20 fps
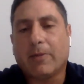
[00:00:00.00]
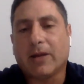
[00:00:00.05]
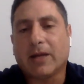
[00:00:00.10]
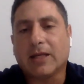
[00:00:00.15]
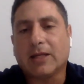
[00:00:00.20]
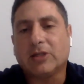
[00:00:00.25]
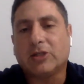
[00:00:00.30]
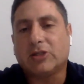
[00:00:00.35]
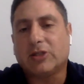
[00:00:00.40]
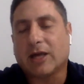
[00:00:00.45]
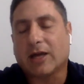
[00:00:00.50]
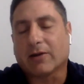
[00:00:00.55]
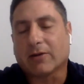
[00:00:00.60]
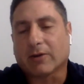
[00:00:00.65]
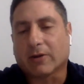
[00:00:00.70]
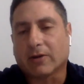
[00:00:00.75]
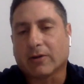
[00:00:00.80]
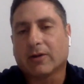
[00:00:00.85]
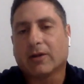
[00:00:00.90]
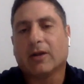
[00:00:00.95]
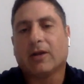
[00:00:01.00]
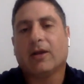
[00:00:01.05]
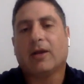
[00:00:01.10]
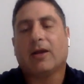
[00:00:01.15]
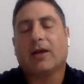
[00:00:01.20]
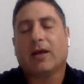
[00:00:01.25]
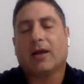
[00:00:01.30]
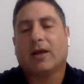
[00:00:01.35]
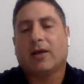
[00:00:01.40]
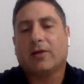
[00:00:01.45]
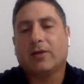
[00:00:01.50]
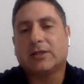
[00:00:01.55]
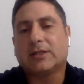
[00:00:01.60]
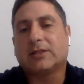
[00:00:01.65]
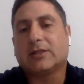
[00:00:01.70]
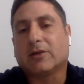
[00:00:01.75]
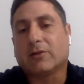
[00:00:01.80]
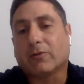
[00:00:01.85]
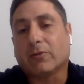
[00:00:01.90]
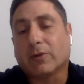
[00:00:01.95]
but in general, this
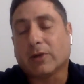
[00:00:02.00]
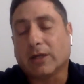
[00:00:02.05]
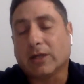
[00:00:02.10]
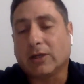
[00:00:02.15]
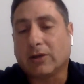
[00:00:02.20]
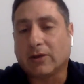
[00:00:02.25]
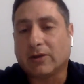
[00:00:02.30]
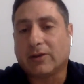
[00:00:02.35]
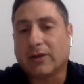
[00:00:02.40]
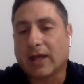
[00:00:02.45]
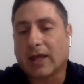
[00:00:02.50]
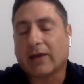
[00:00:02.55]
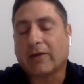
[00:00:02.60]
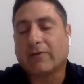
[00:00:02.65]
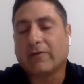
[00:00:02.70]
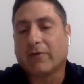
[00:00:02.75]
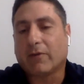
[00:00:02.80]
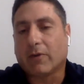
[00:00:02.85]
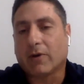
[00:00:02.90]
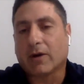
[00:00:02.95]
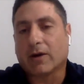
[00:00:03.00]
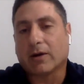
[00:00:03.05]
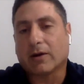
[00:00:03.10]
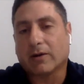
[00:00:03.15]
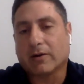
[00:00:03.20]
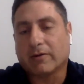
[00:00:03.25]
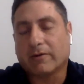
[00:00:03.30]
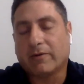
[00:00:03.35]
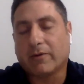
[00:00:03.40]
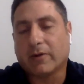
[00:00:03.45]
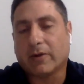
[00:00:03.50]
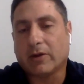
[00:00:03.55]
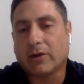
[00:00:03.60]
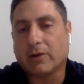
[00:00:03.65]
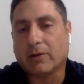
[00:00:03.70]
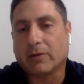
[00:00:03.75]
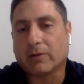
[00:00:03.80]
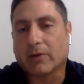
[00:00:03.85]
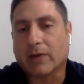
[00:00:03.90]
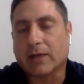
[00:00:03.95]
is a really good thing for the
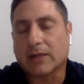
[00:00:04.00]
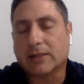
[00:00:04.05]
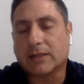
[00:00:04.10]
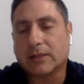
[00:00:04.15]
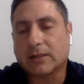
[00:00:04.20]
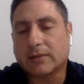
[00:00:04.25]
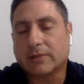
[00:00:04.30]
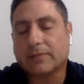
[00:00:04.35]
human race.